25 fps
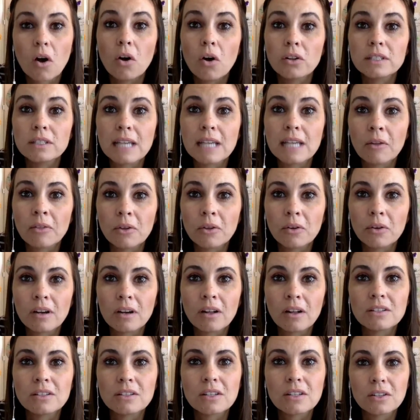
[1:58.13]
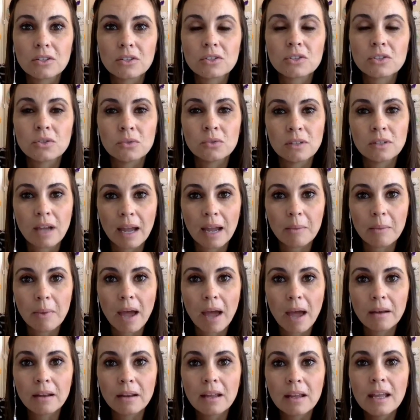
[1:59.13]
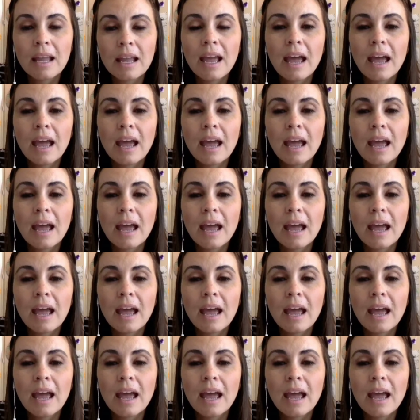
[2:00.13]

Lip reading: all downloaded onto the student iPad.